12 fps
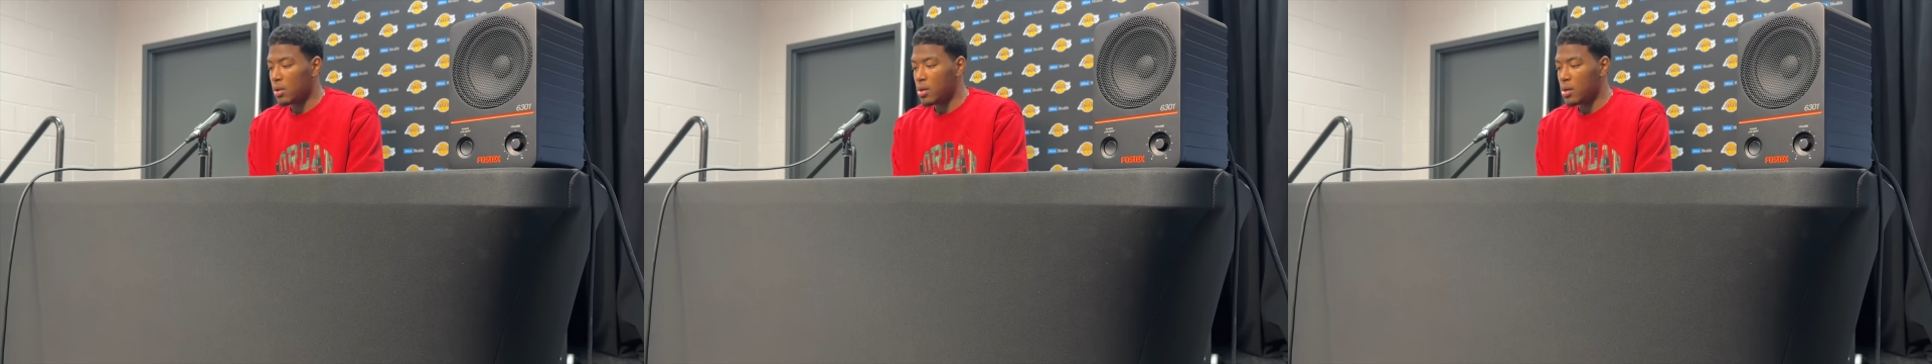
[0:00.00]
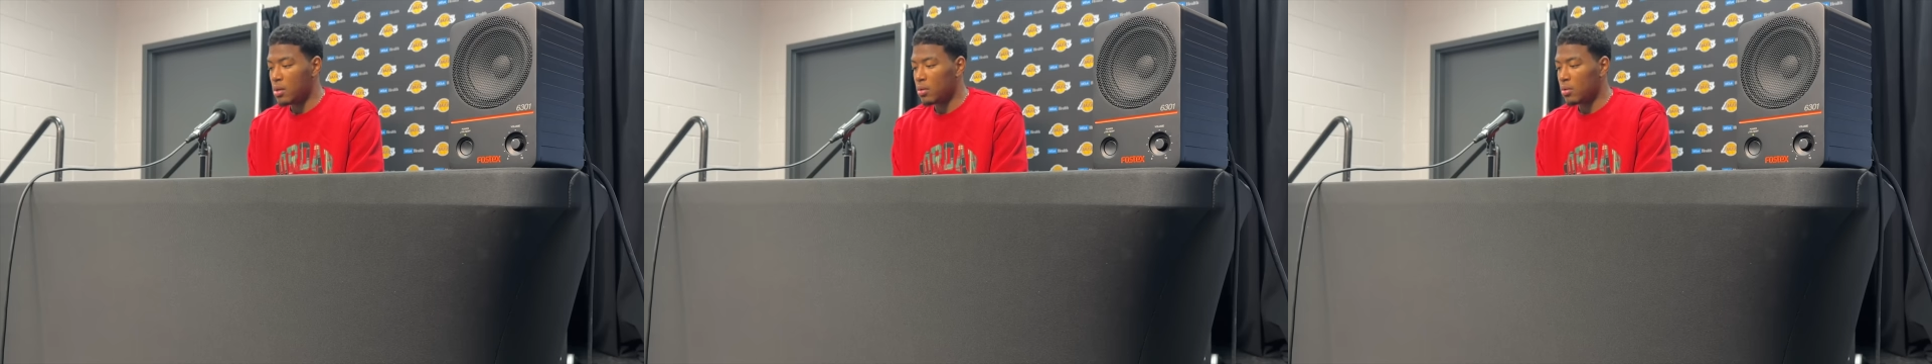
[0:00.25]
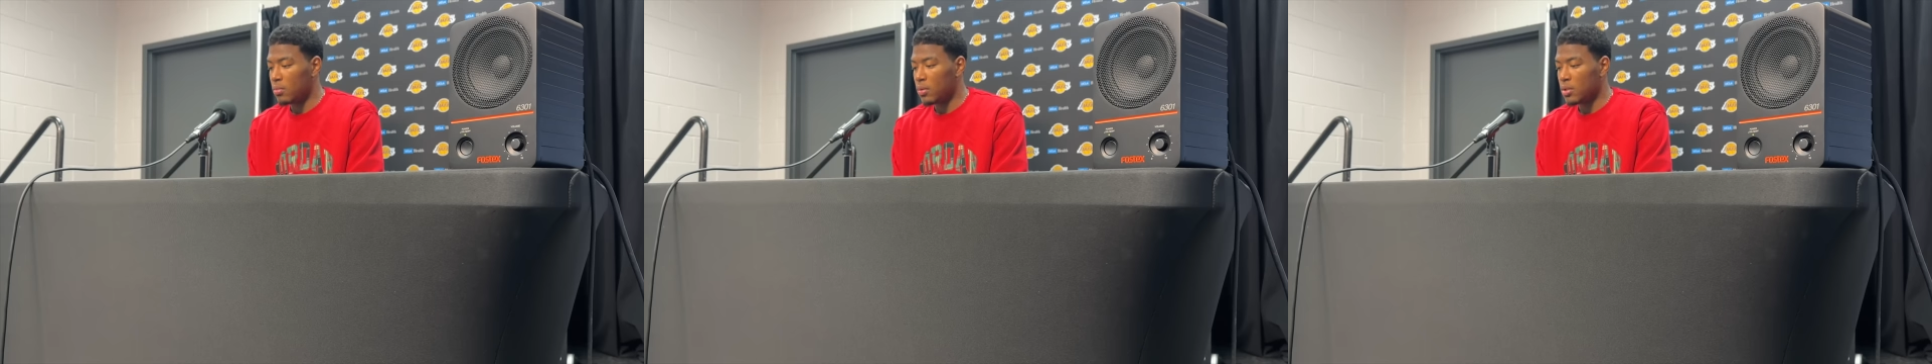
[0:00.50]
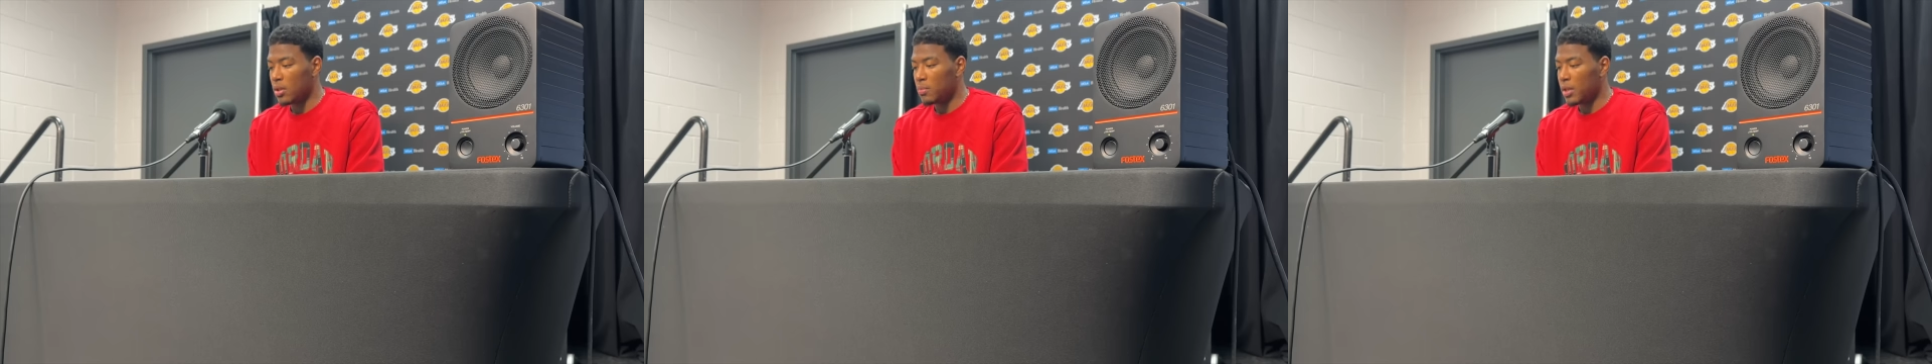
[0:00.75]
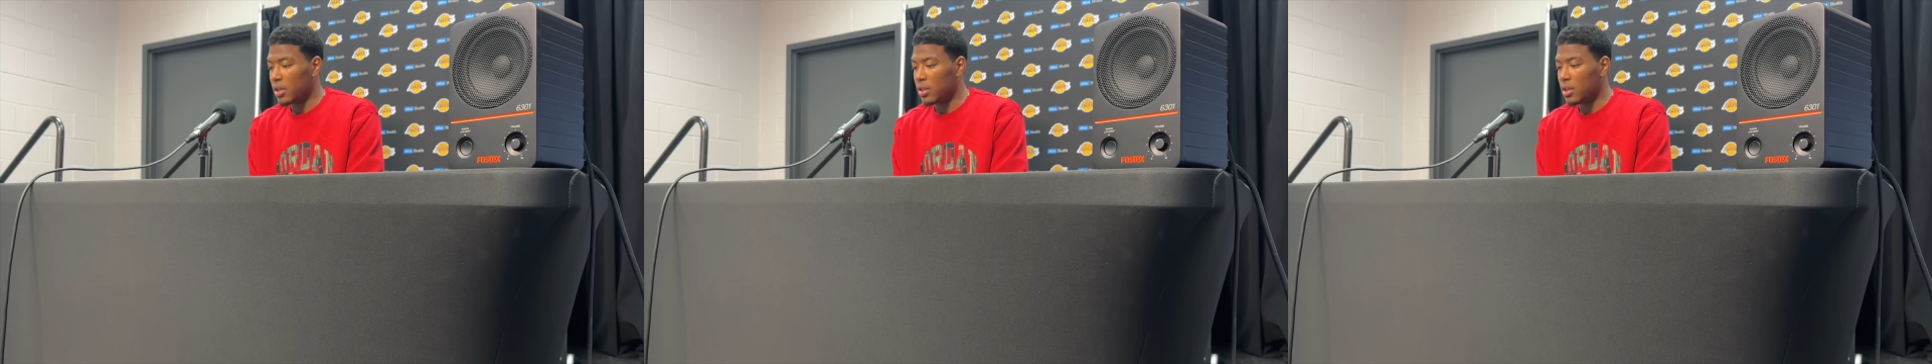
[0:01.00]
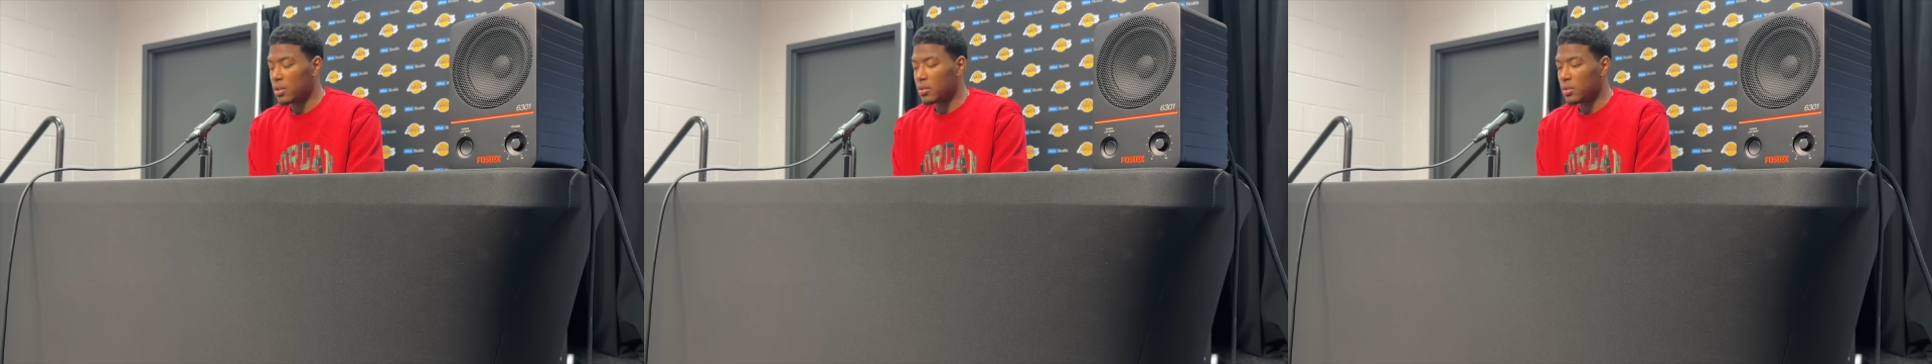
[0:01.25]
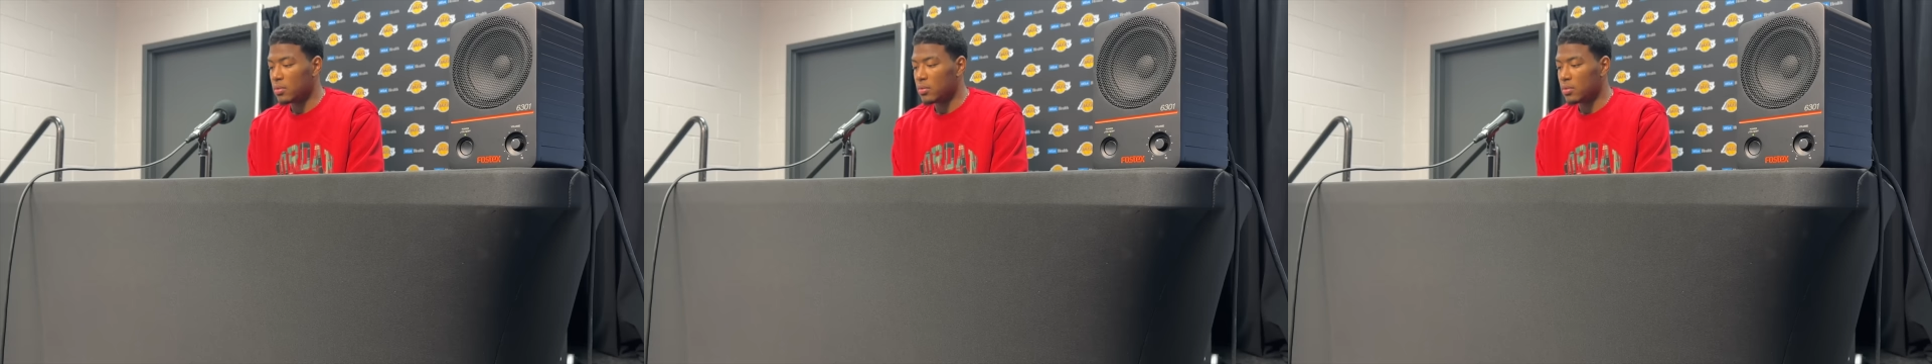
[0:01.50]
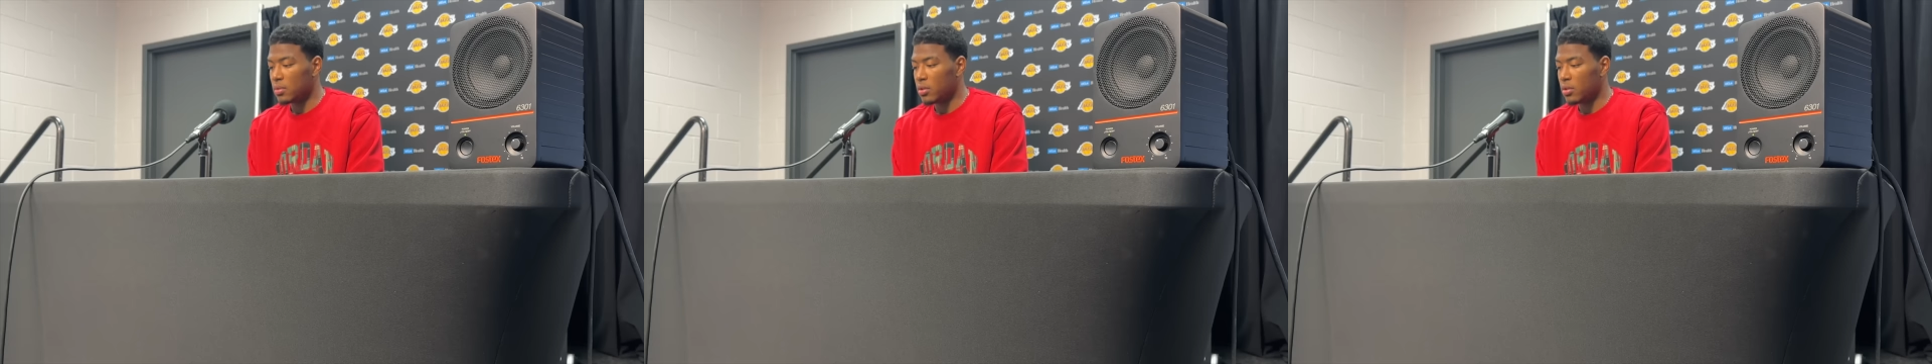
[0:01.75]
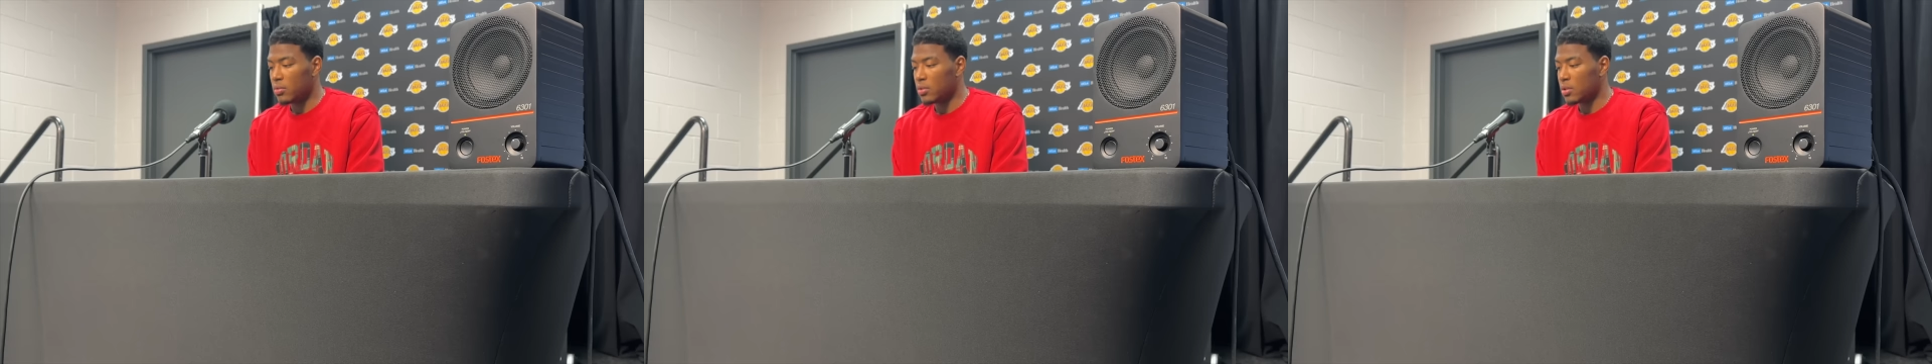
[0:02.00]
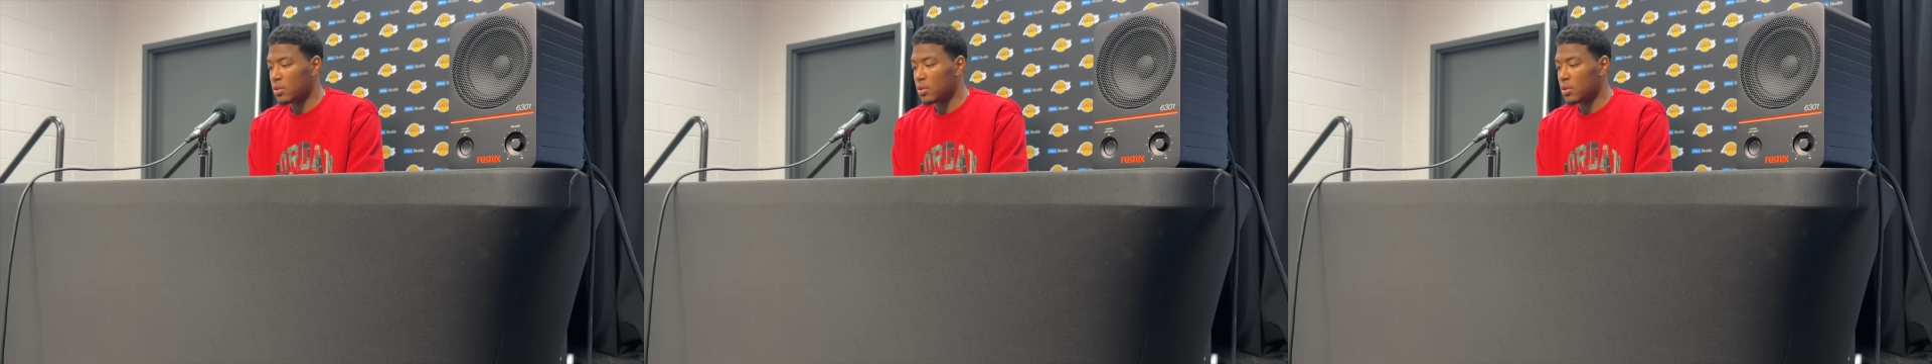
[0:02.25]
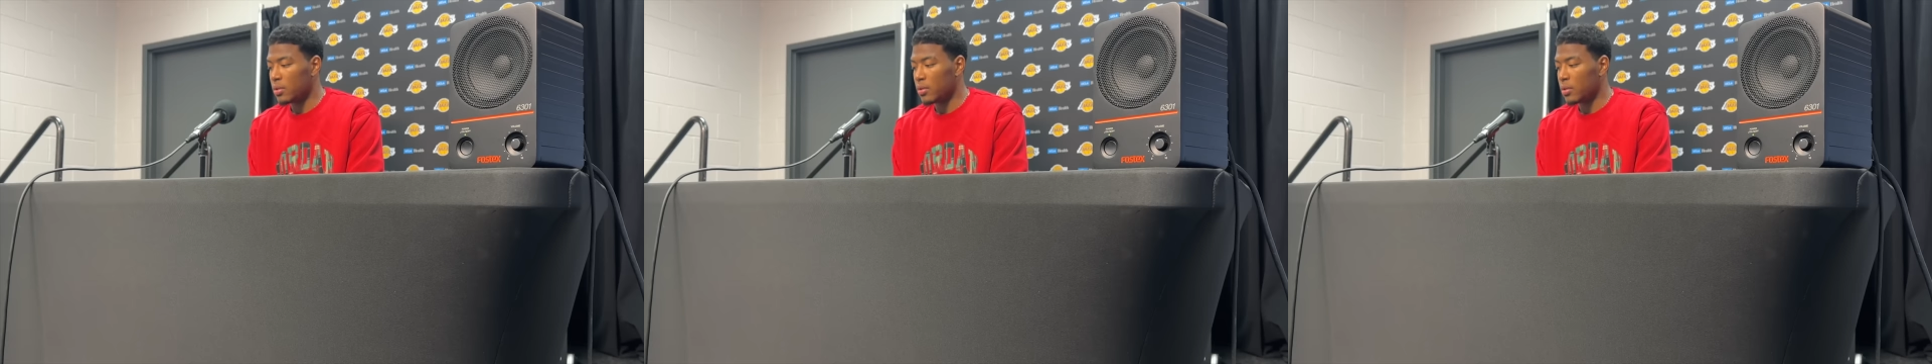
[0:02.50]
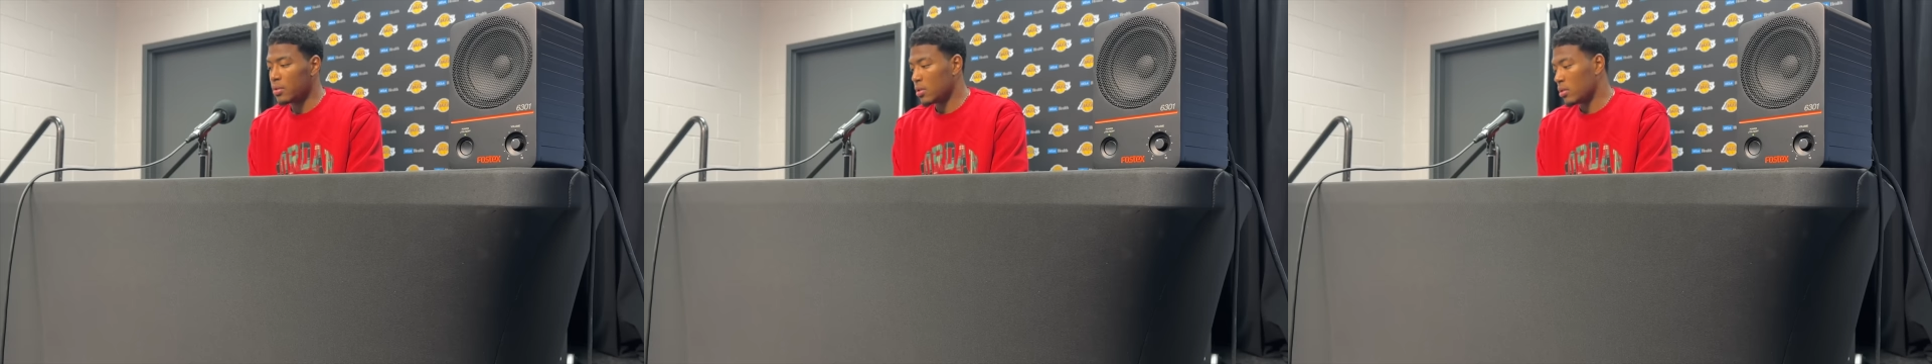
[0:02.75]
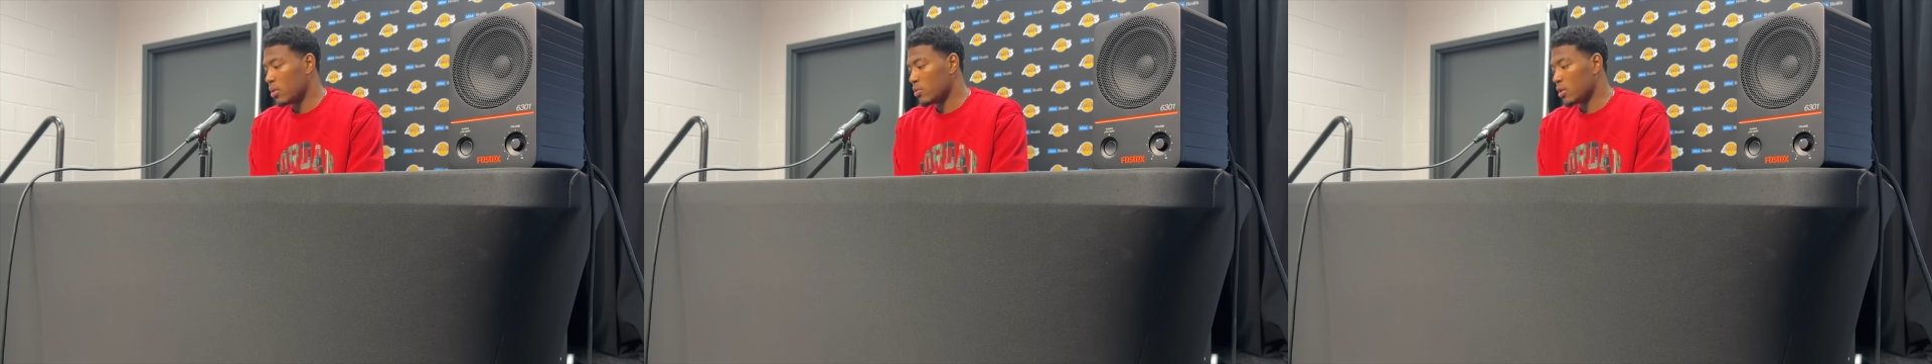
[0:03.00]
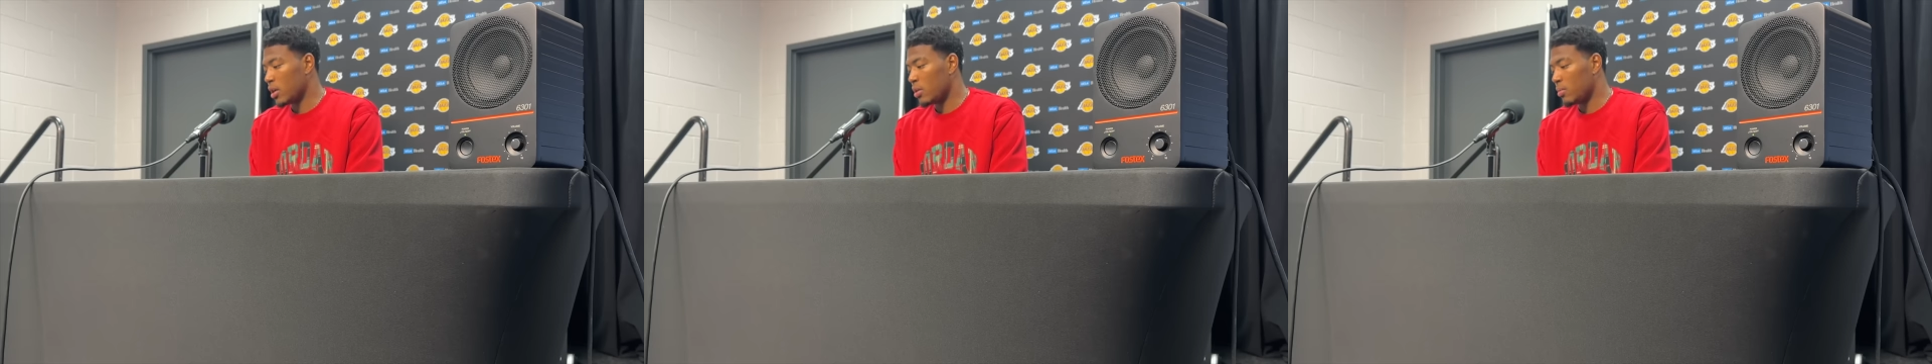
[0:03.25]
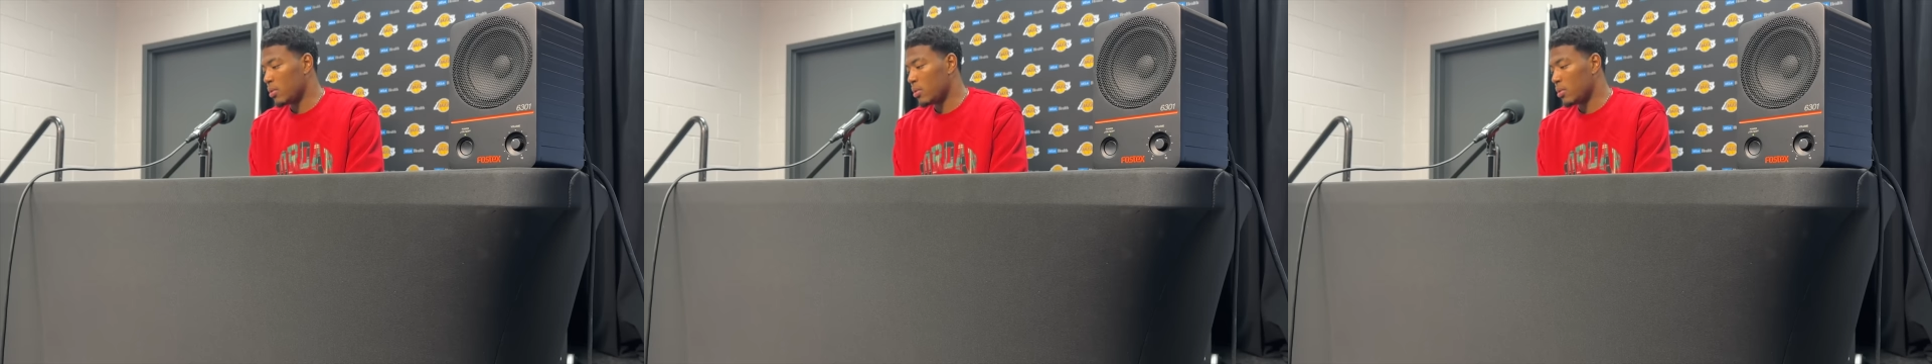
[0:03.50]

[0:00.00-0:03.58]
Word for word: uh, a team like this, and you know, just uh, it's a close game.